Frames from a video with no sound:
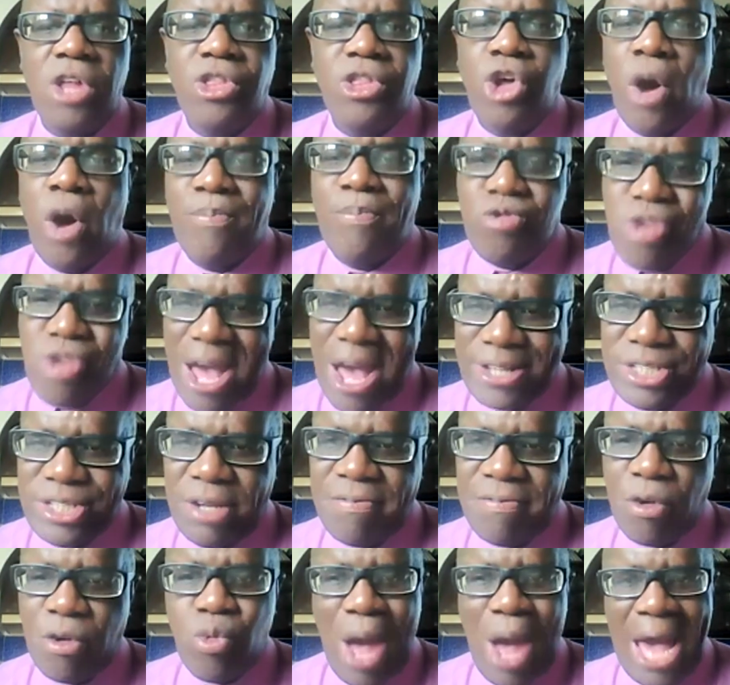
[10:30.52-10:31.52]
The
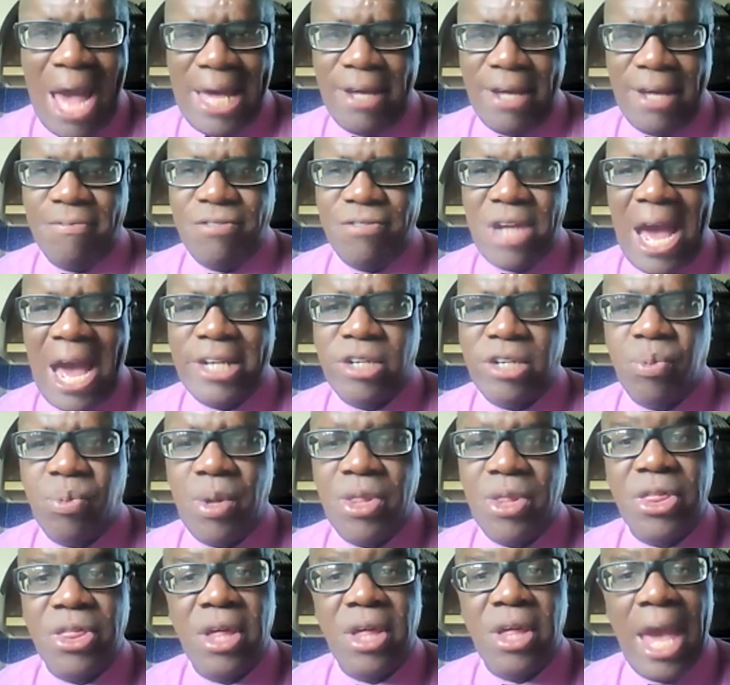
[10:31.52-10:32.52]
objective arrived at
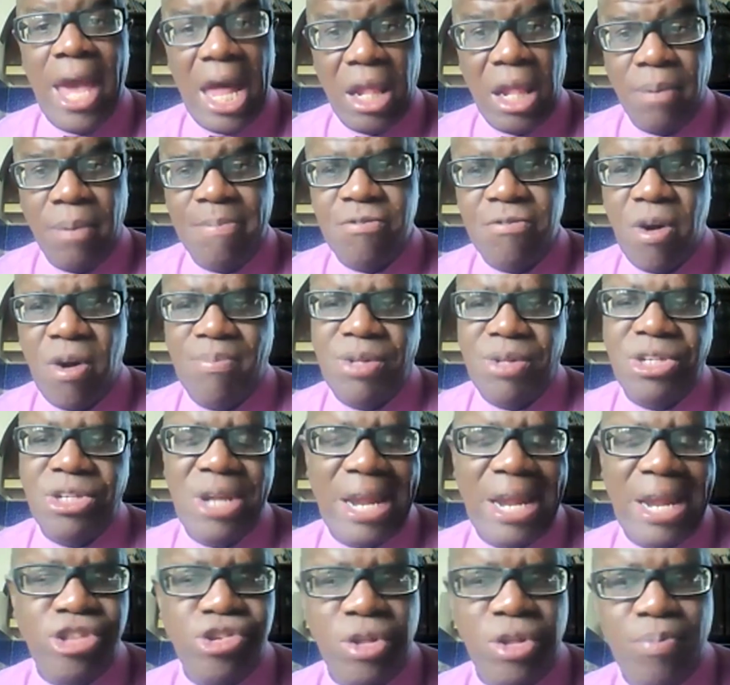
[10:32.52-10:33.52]
with help from the
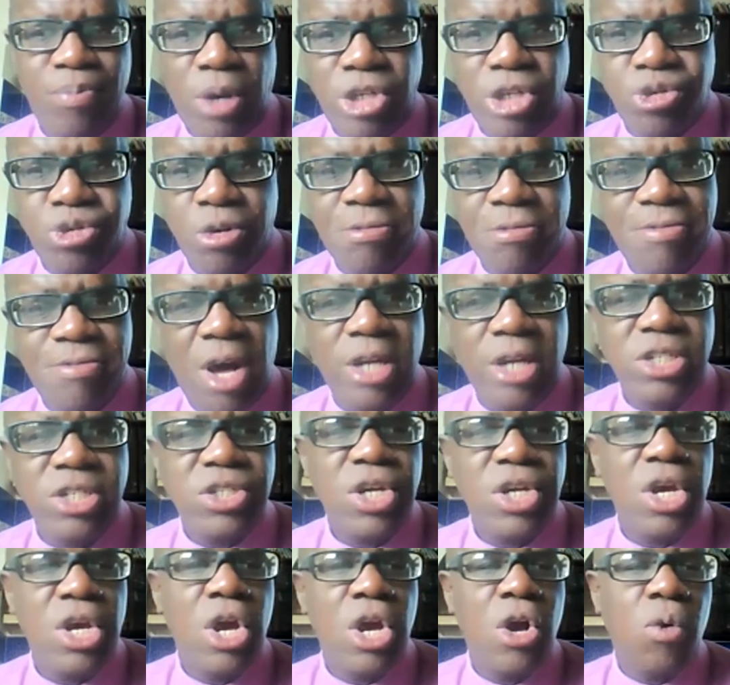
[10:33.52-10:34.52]
International Monetary
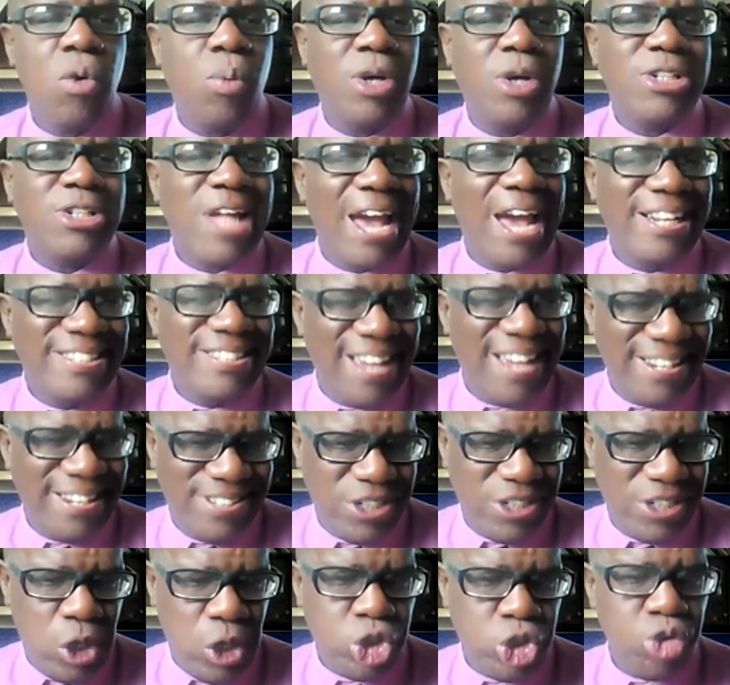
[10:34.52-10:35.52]
Fund was
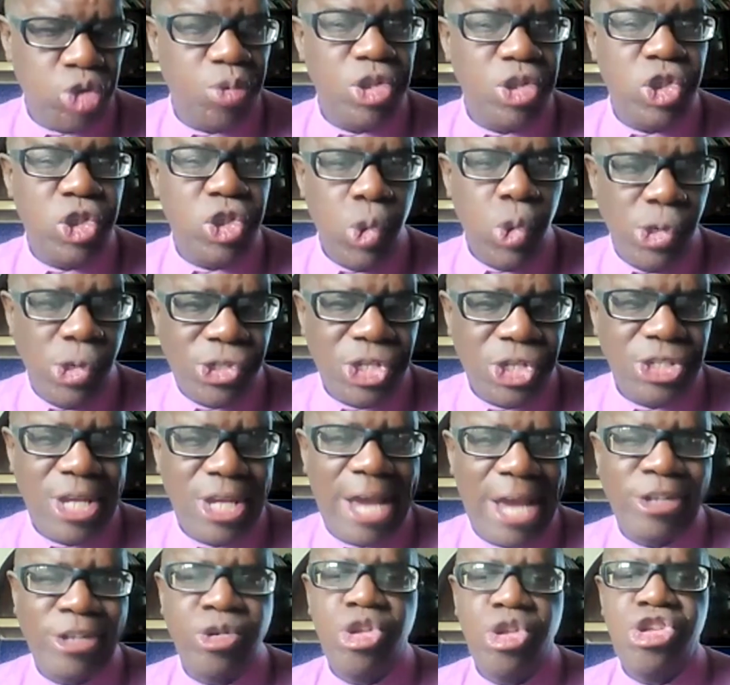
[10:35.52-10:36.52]
identical to reduce the
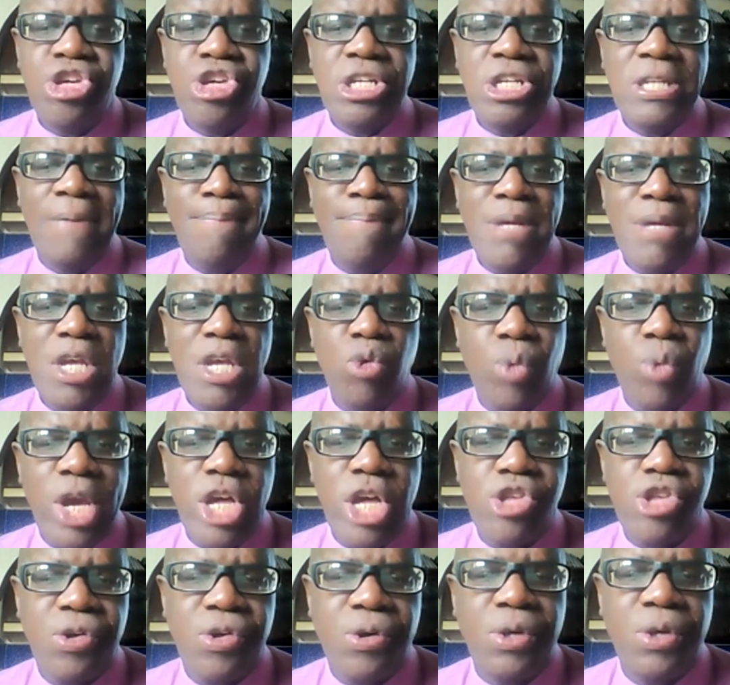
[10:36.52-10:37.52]
debt to GDP
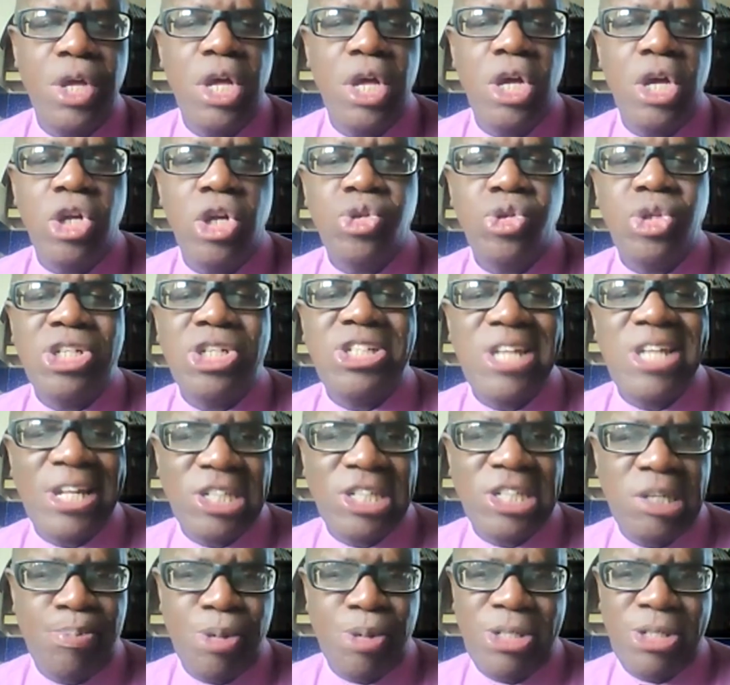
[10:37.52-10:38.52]
ratio to
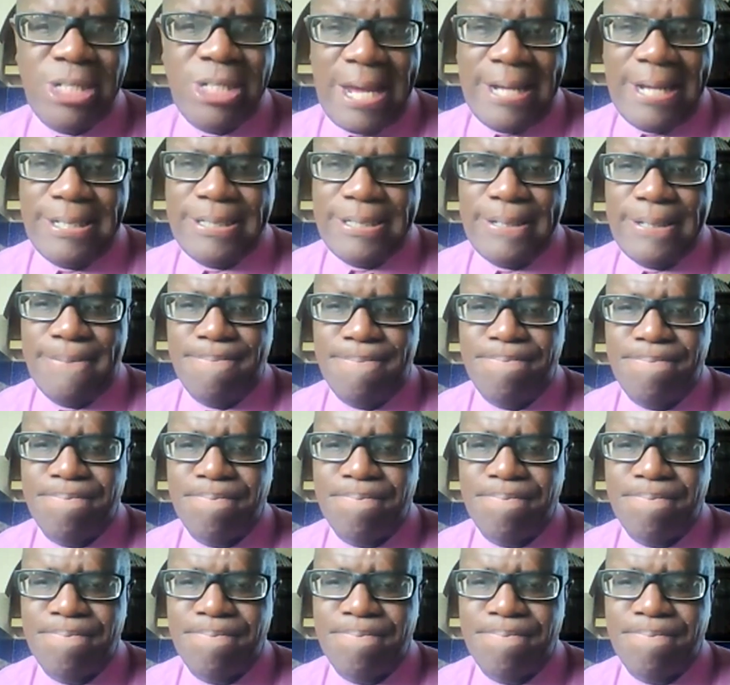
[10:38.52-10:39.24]
60%.